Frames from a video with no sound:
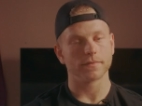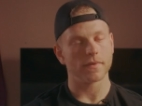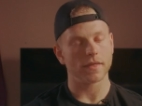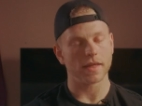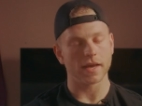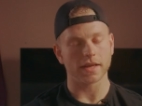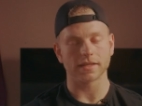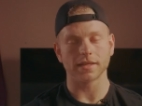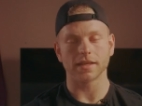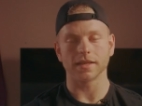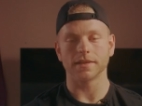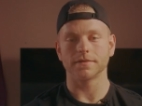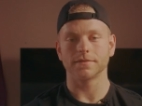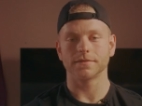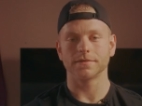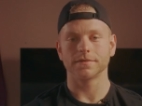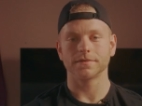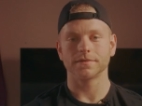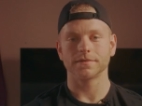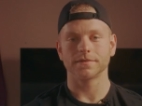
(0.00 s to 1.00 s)
That's it.
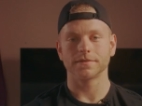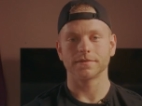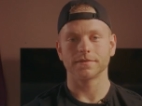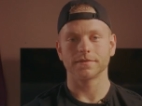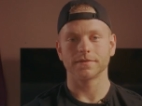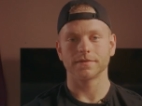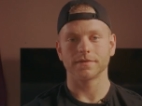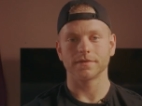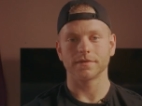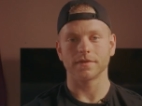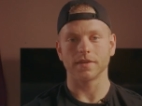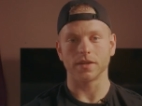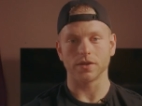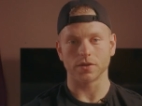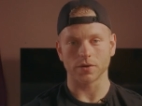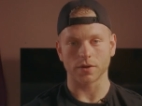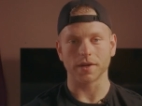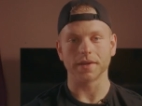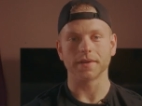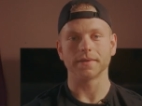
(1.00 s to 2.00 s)

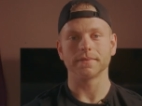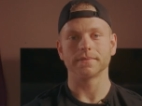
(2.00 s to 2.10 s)
Enjoy.